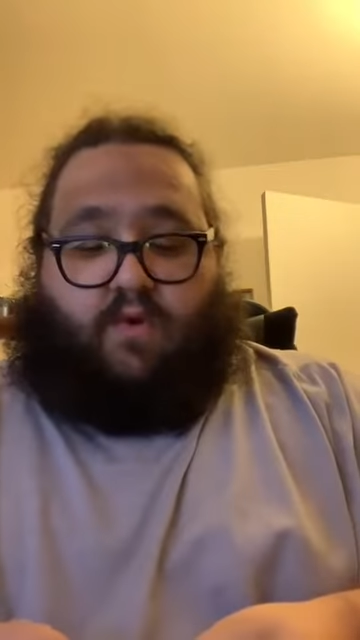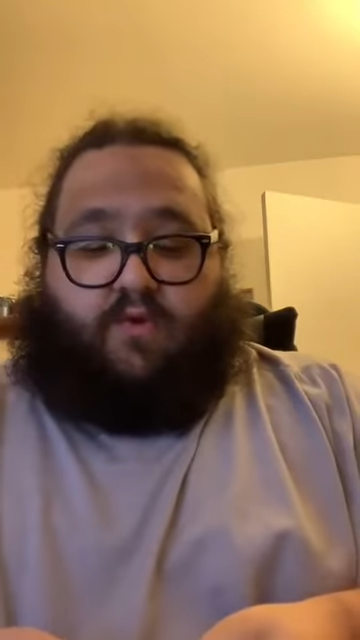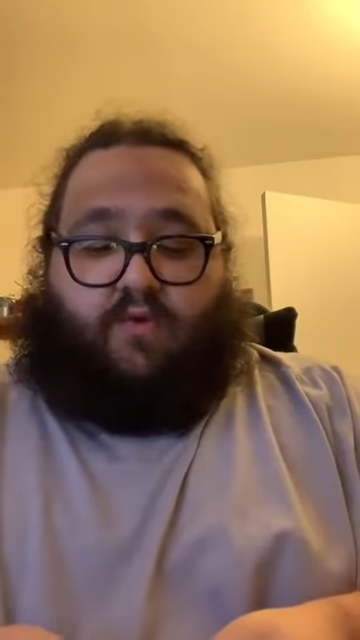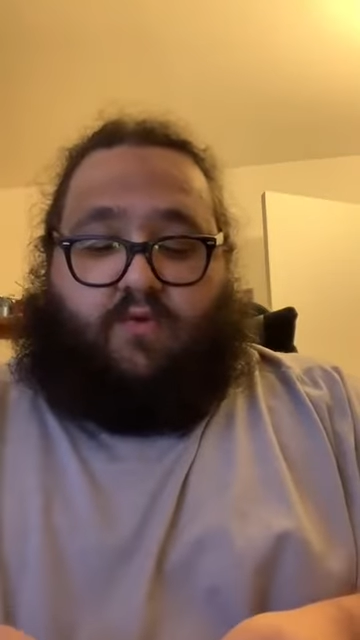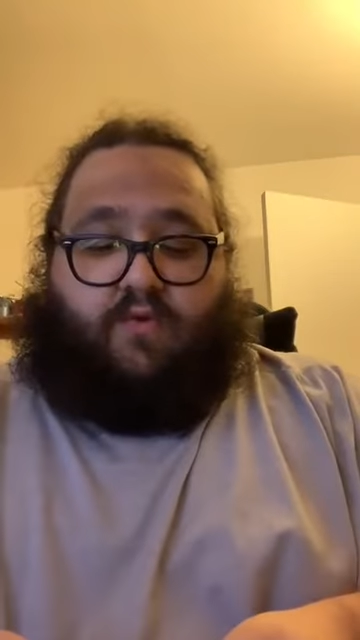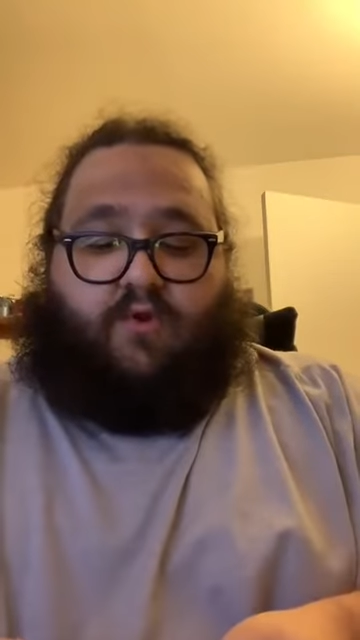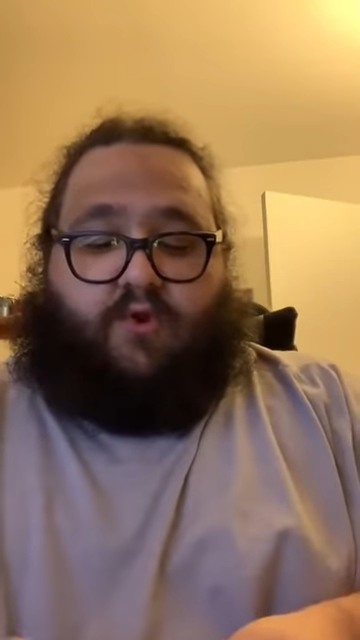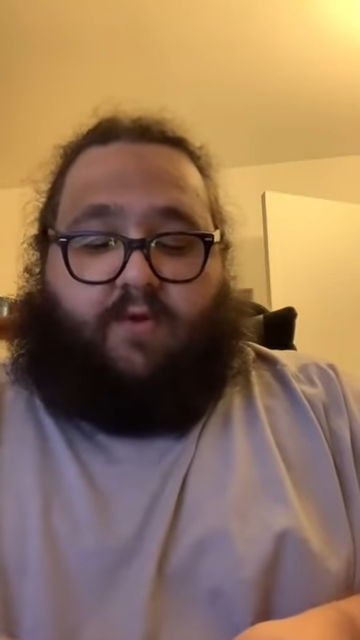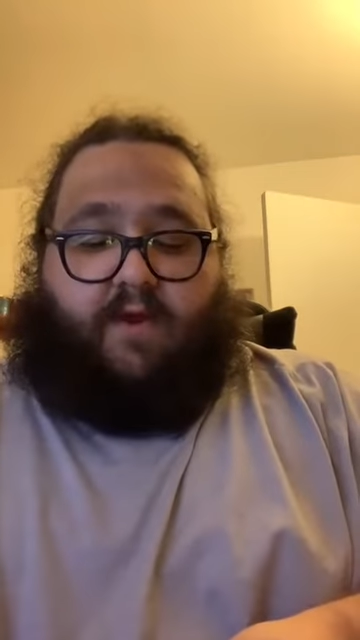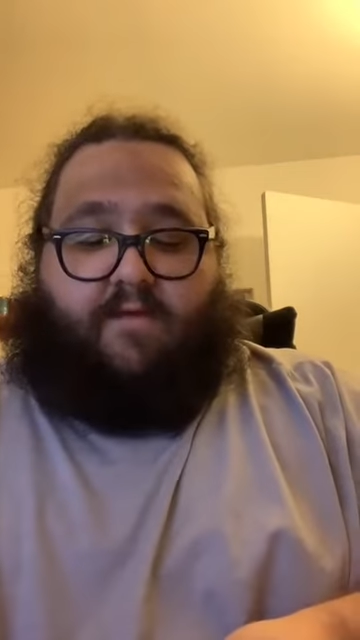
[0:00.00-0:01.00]
1, 2,
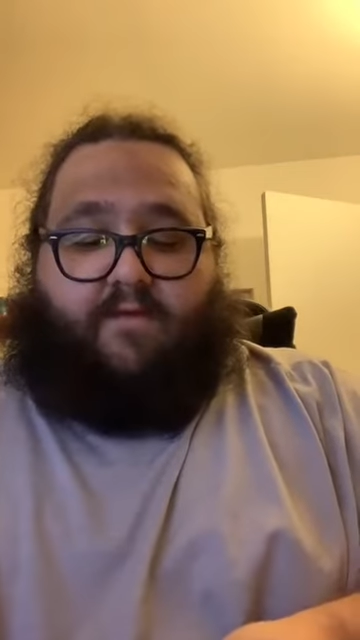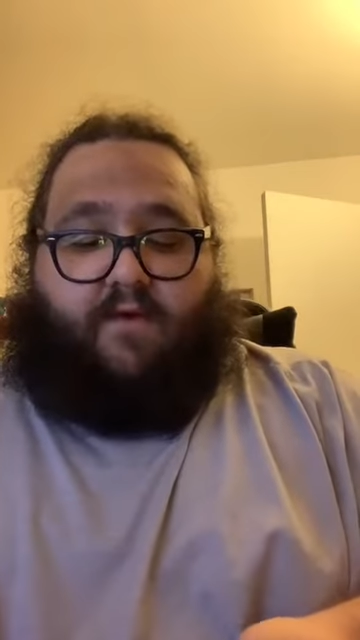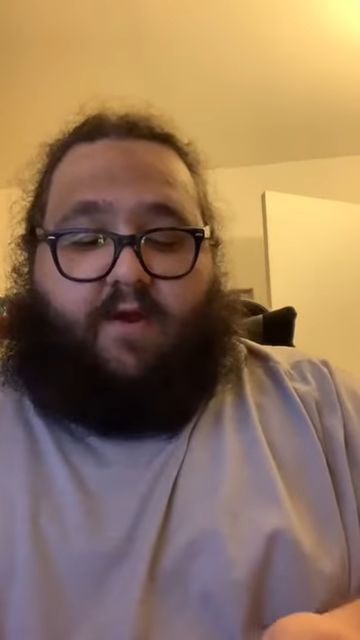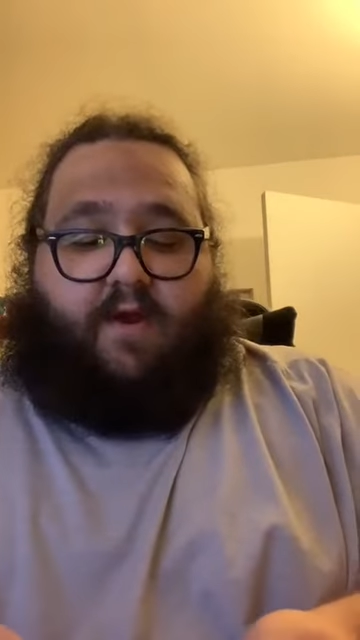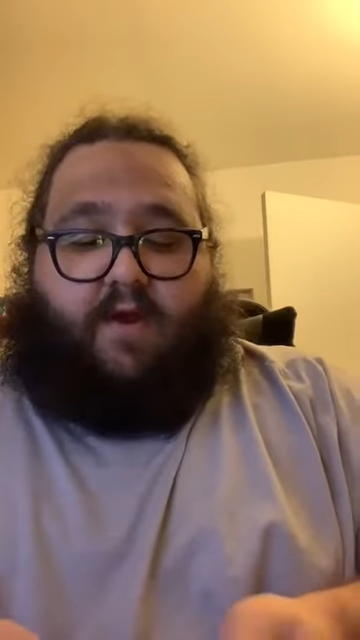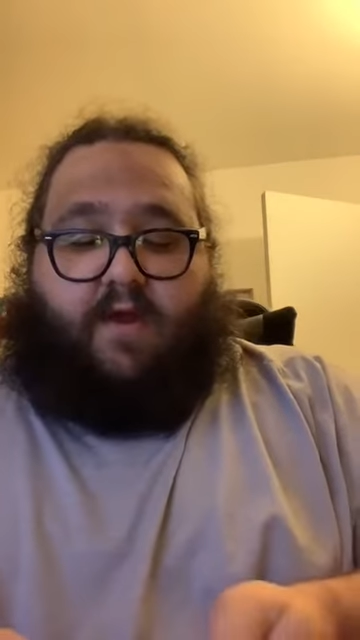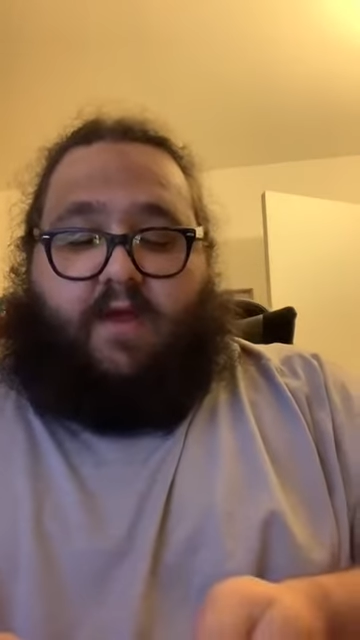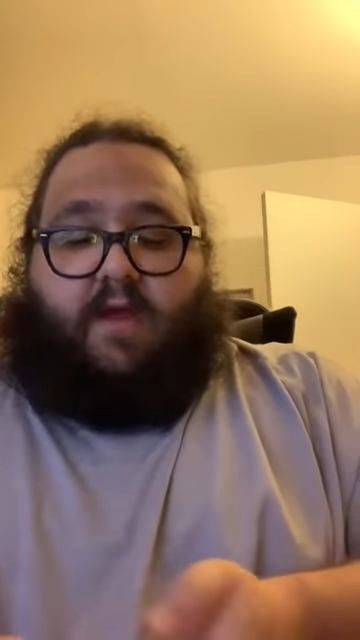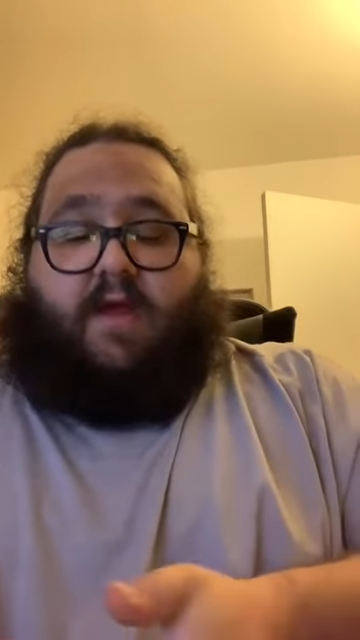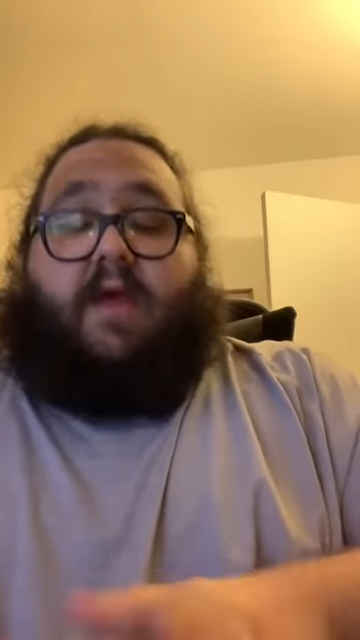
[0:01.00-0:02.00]
3, 4.
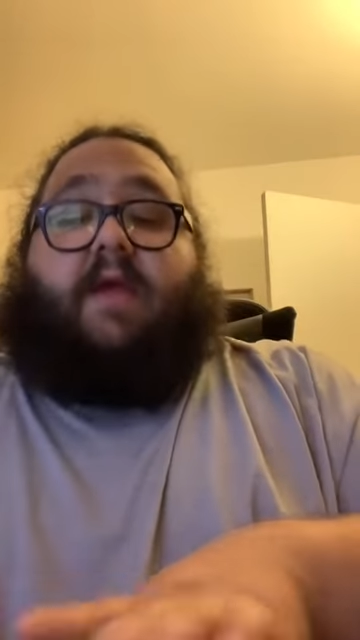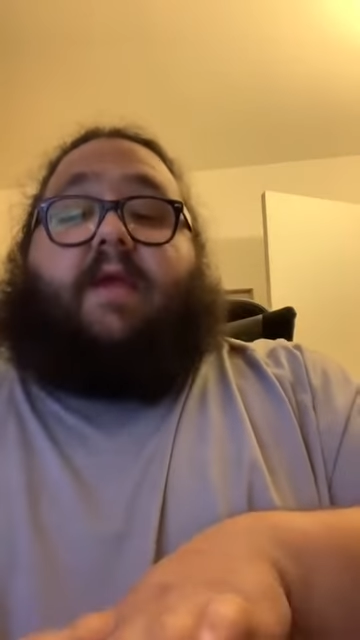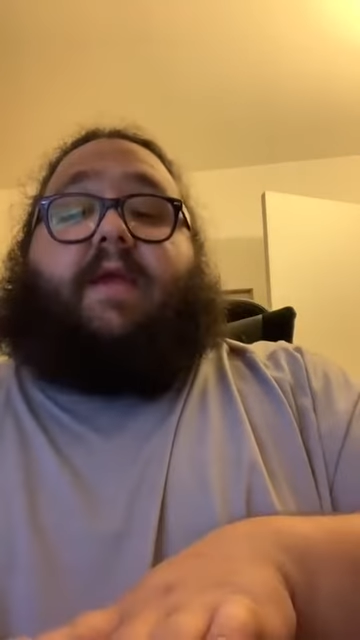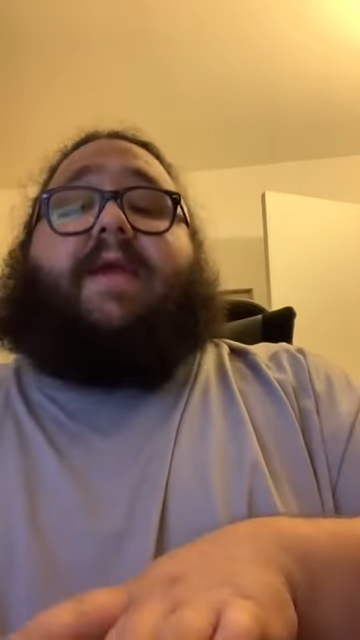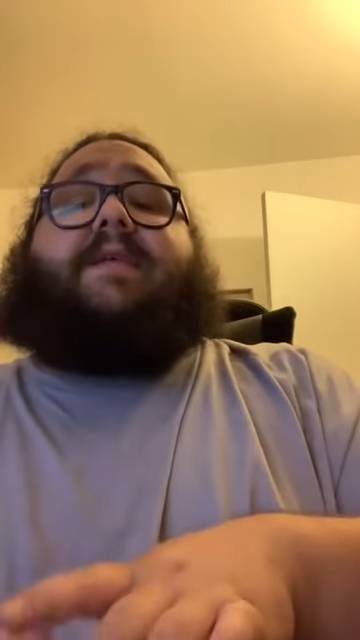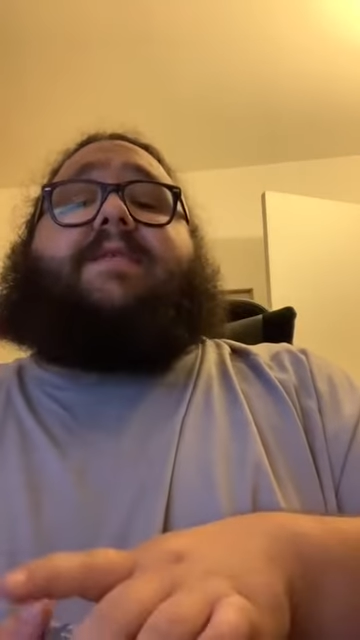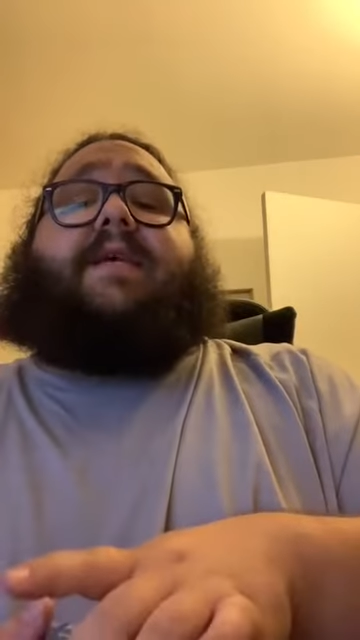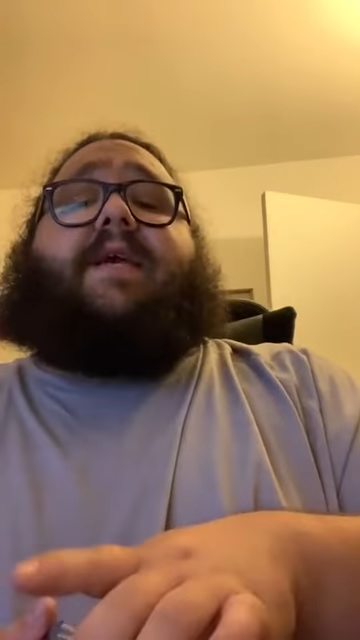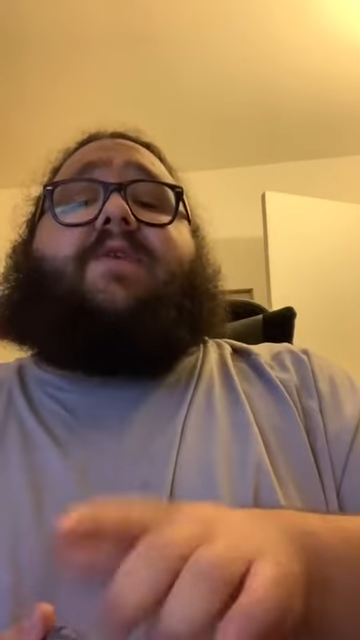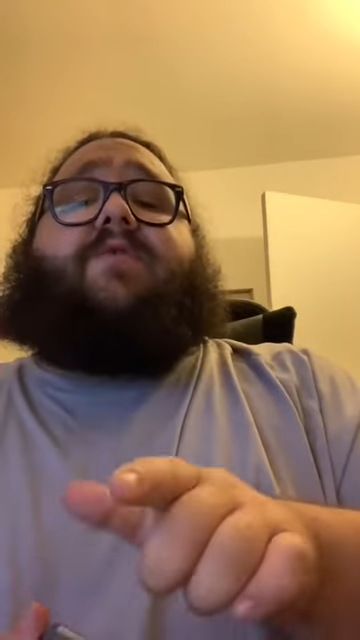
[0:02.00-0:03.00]
Guess
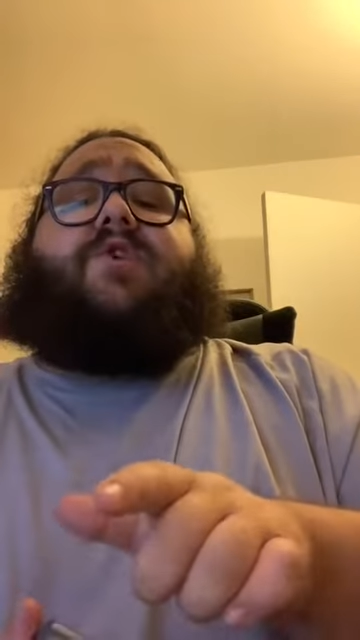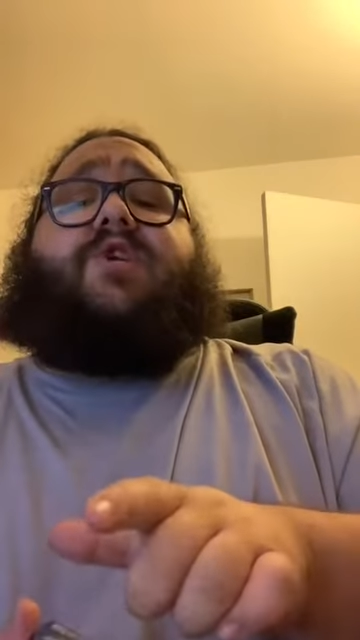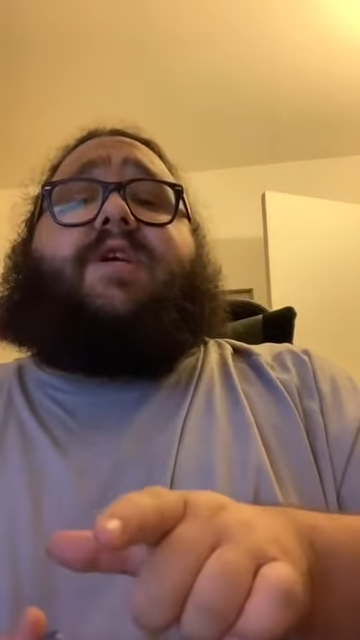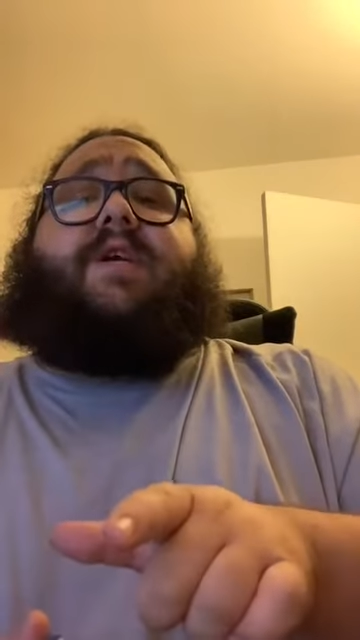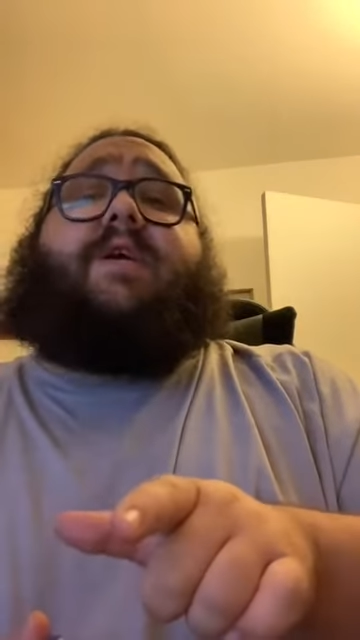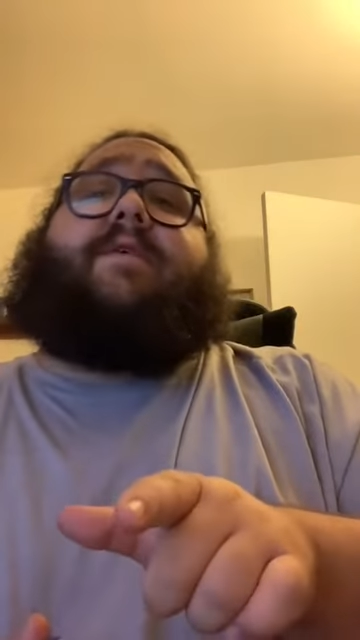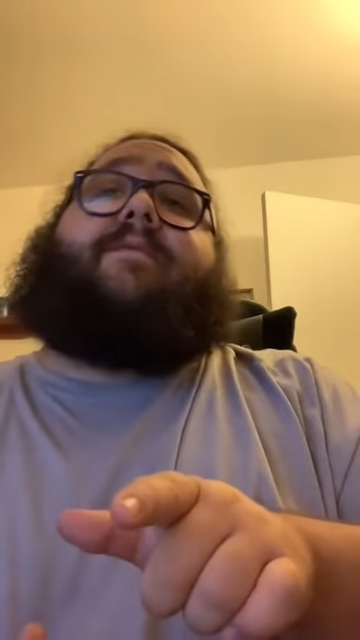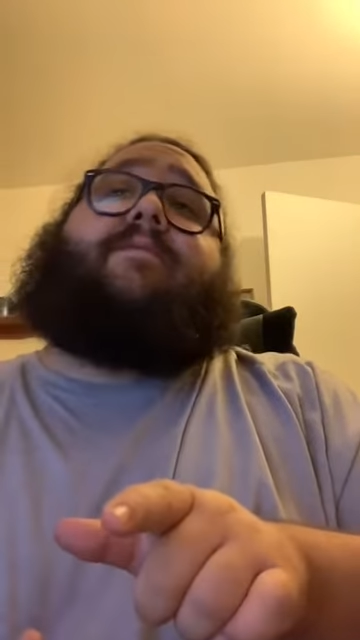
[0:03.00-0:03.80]
the energy.